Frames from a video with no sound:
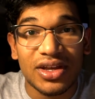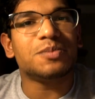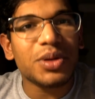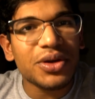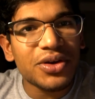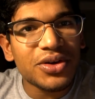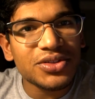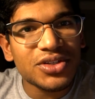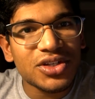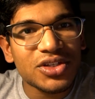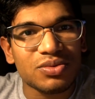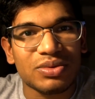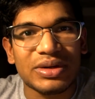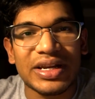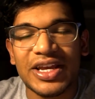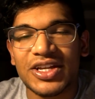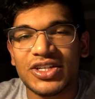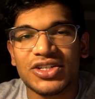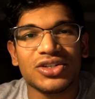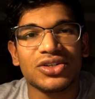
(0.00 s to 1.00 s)
Experiences
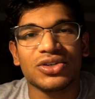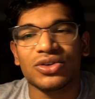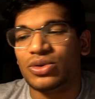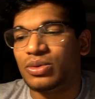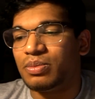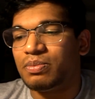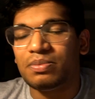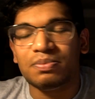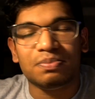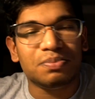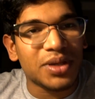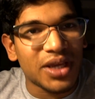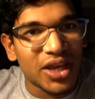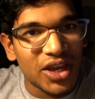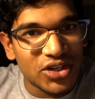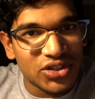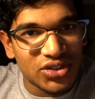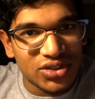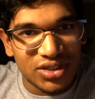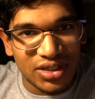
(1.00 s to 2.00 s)
relate to
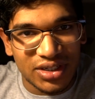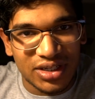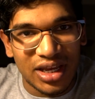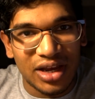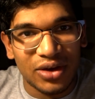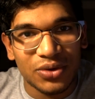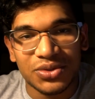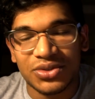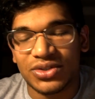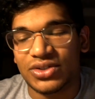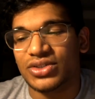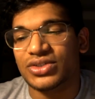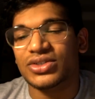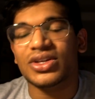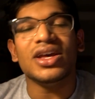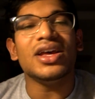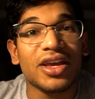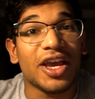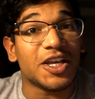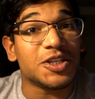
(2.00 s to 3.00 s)
patient encounters.
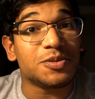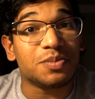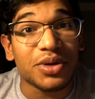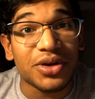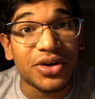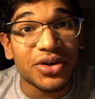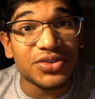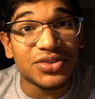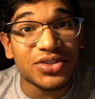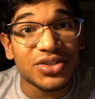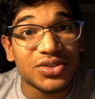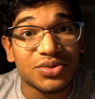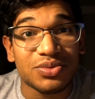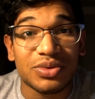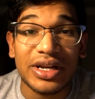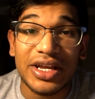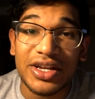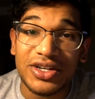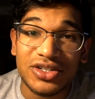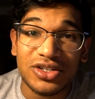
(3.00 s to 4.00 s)
Experiences
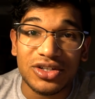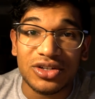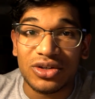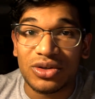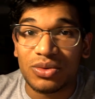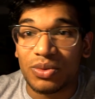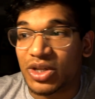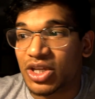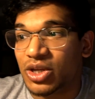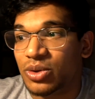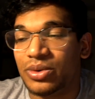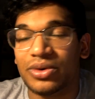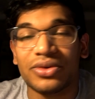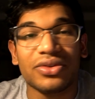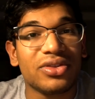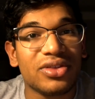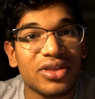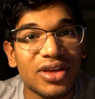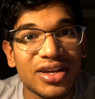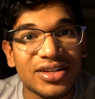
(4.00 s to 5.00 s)
relate to when you were
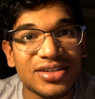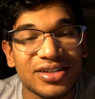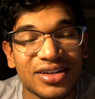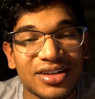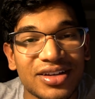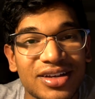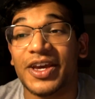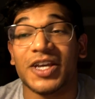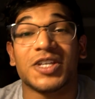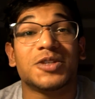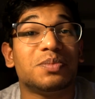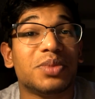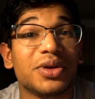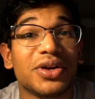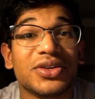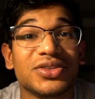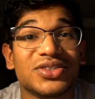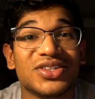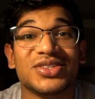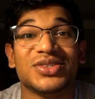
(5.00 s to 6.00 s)
in theatre.
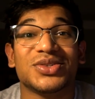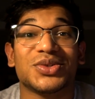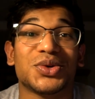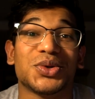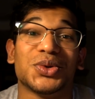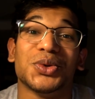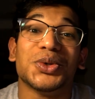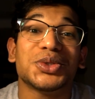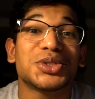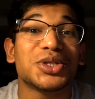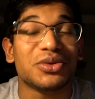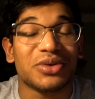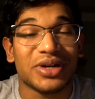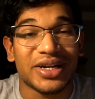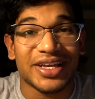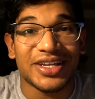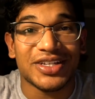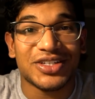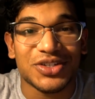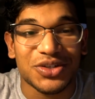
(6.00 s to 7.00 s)
Experiences could also
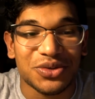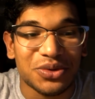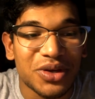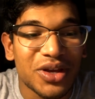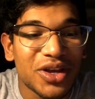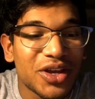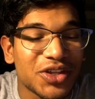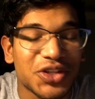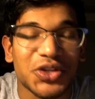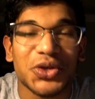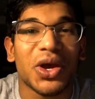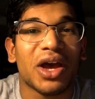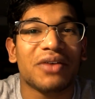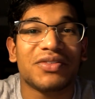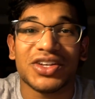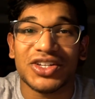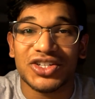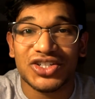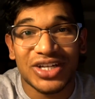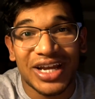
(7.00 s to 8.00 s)
relate to you
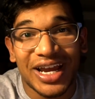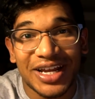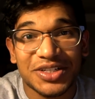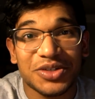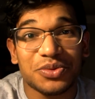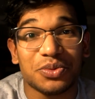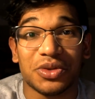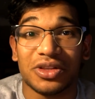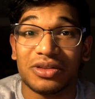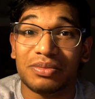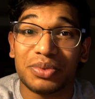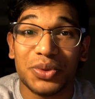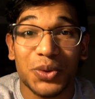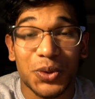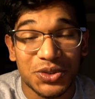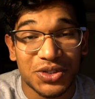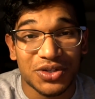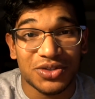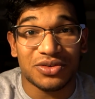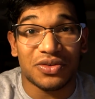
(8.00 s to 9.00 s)
having a chat with the
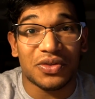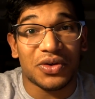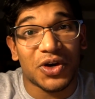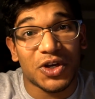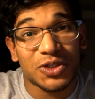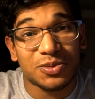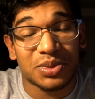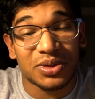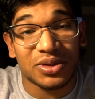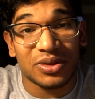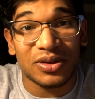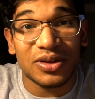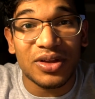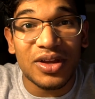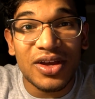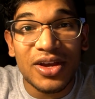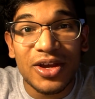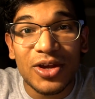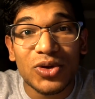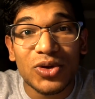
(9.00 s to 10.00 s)
porters of the hospital,
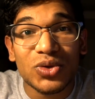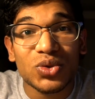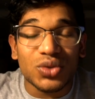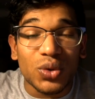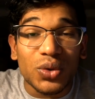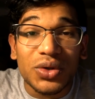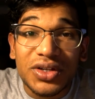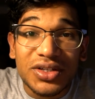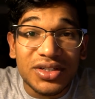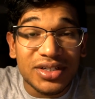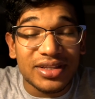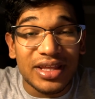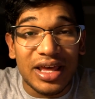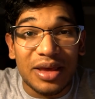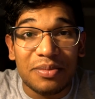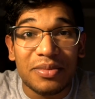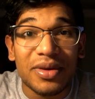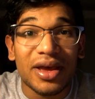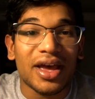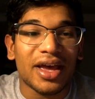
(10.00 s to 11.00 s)
talking to
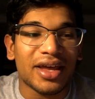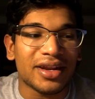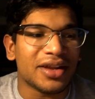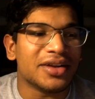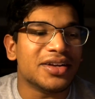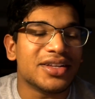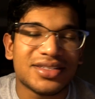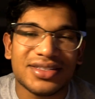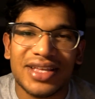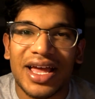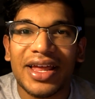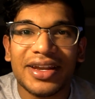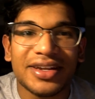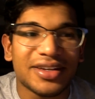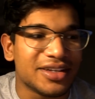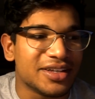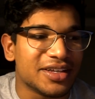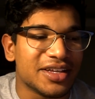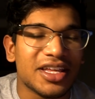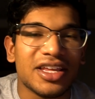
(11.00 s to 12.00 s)
them and
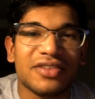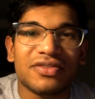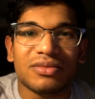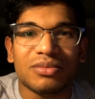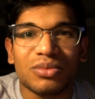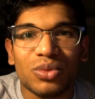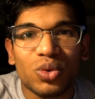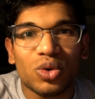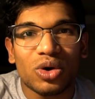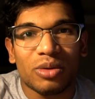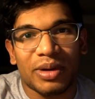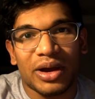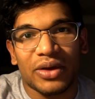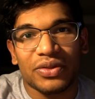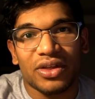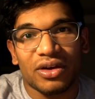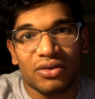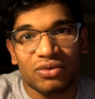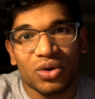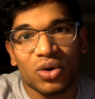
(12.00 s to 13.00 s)
understanding even more
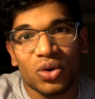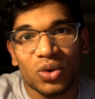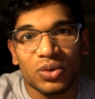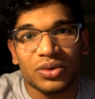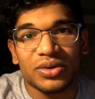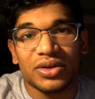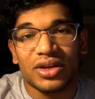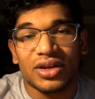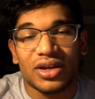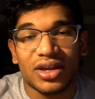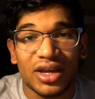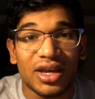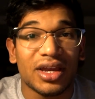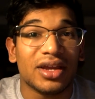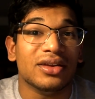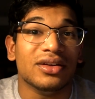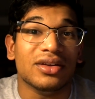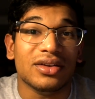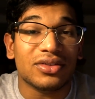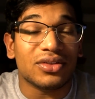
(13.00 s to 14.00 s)
about their role
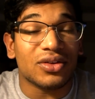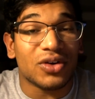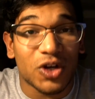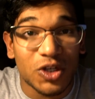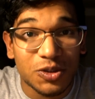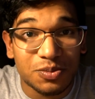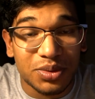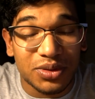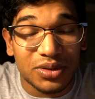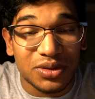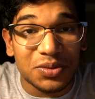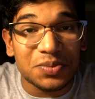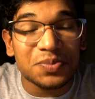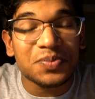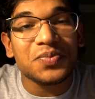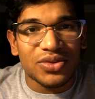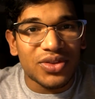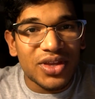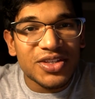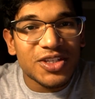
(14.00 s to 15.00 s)
in the hospital.
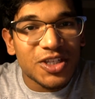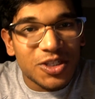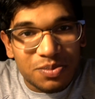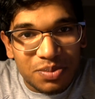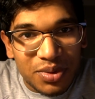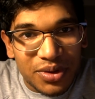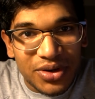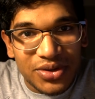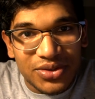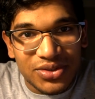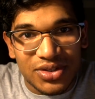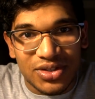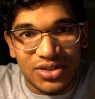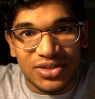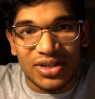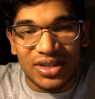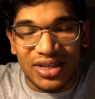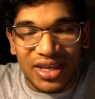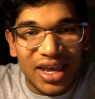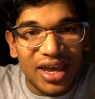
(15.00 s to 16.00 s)
So these
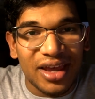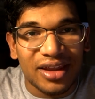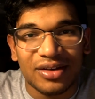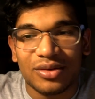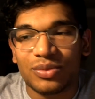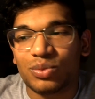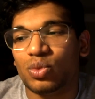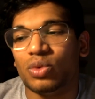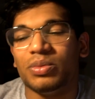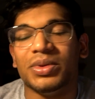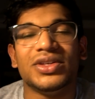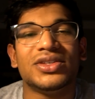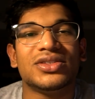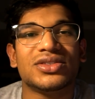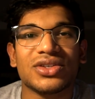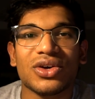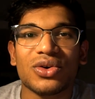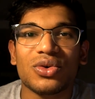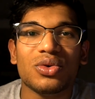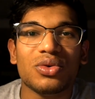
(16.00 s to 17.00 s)
experiences, again, will be
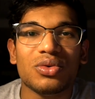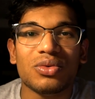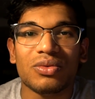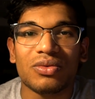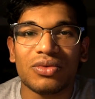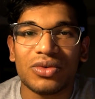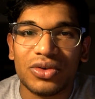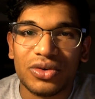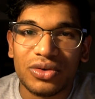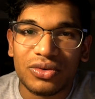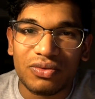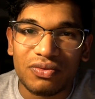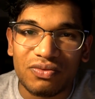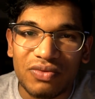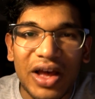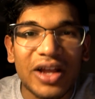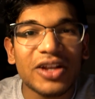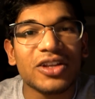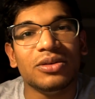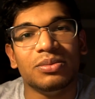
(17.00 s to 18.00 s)
so
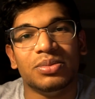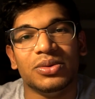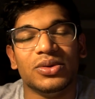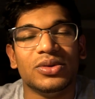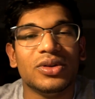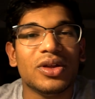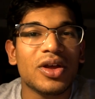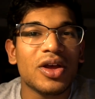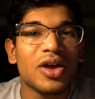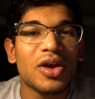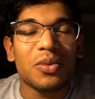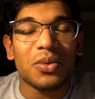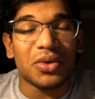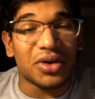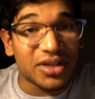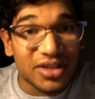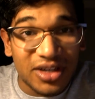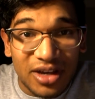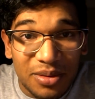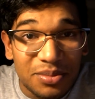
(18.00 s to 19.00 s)
valuable
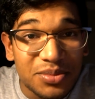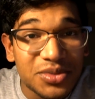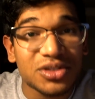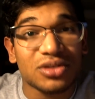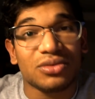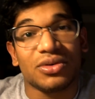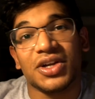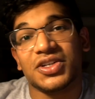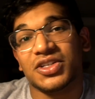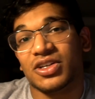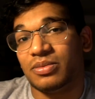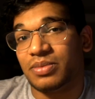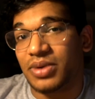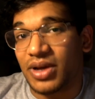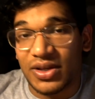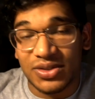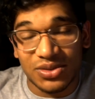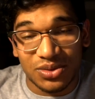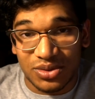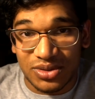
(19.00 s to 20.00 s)
when it comes to writing a
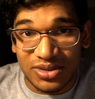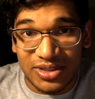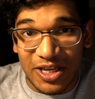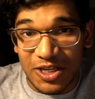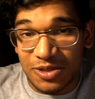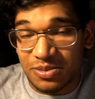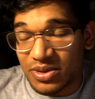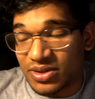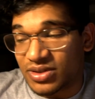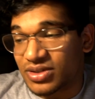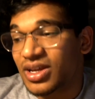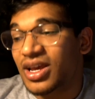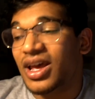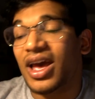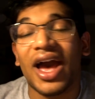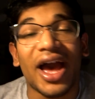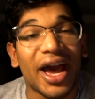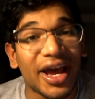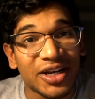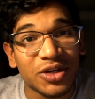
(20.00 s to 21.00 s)
personal statement
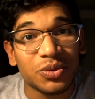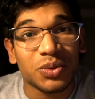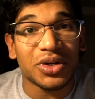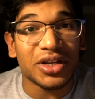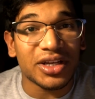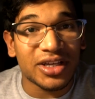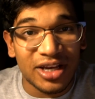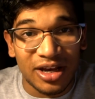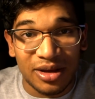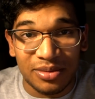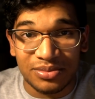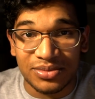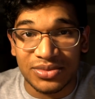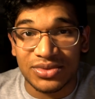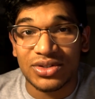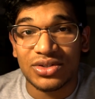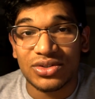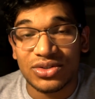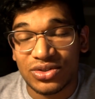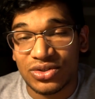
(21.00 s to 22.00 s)
and when it
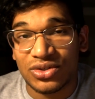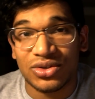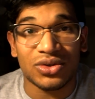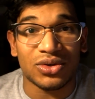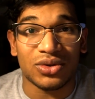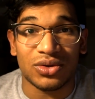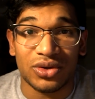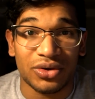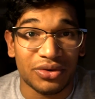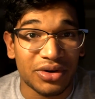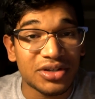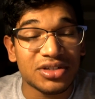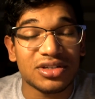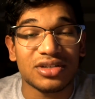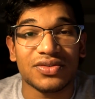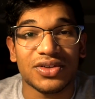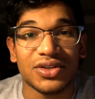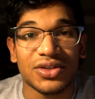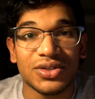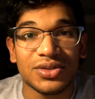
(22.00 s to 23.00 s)
comes to your
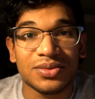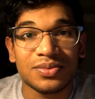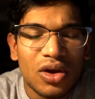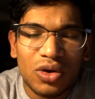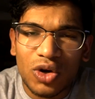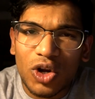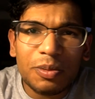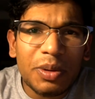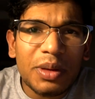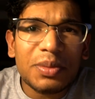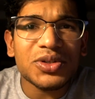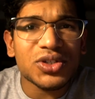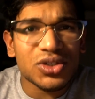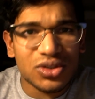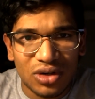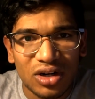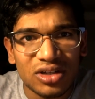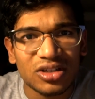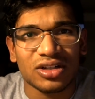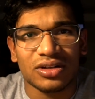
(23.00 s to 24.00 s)
interviews. A lot of people
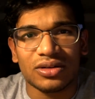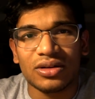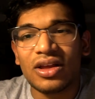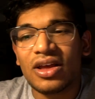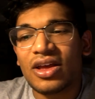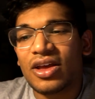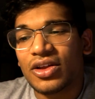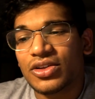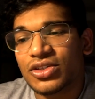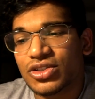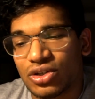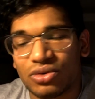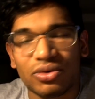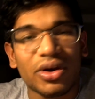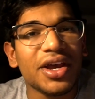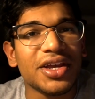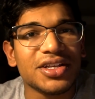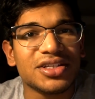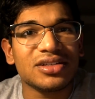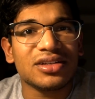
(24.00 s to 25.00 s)
struggle to
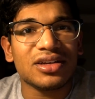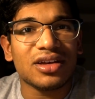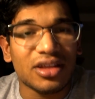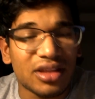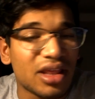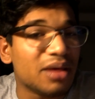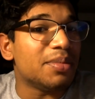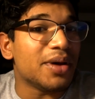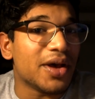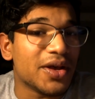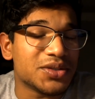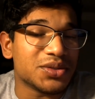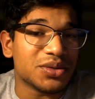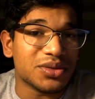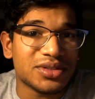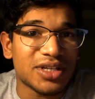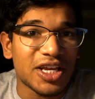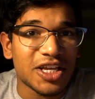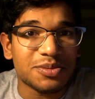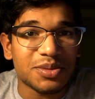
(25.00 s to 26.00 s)
write their personal
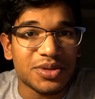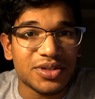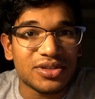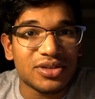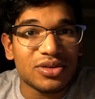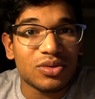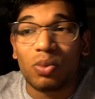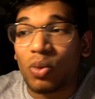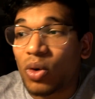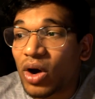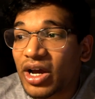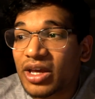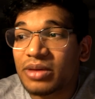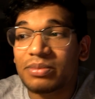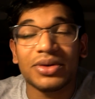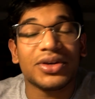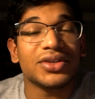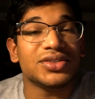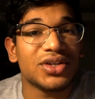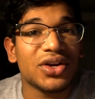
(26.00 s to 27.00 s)
statement. Why?
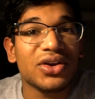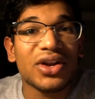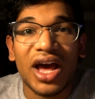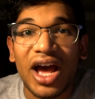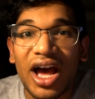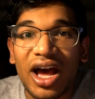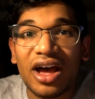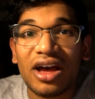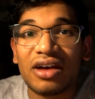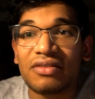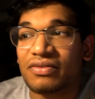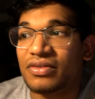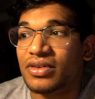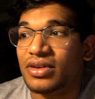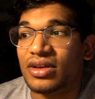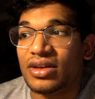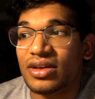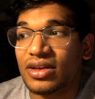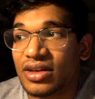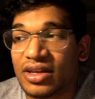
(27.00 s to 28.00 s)
Because they don't have
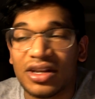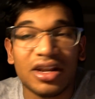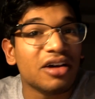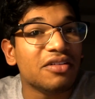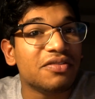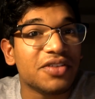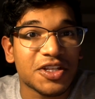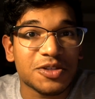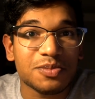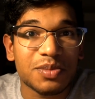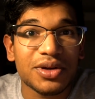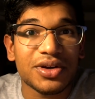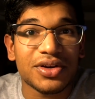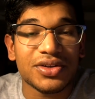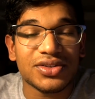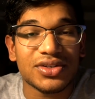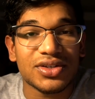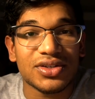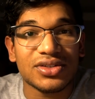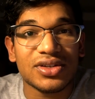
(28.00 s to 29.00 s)
enough
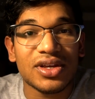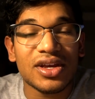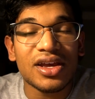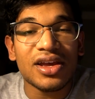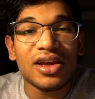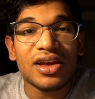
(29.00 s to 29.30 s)
experiences.